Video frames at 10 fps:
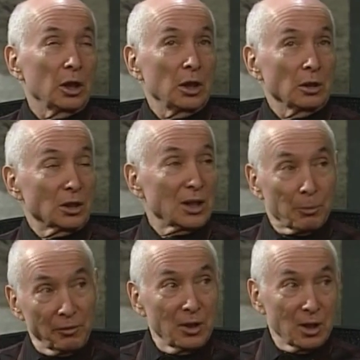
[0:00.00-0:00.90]
in some
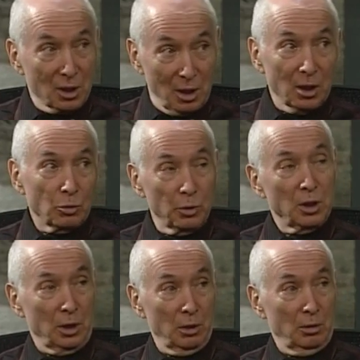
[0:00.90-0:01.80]
of these things we
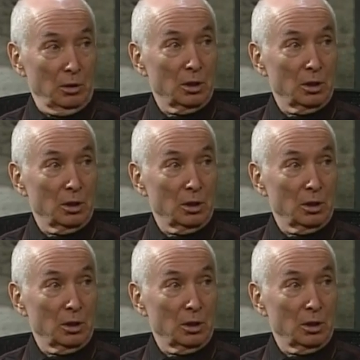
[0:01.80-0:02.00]
see in the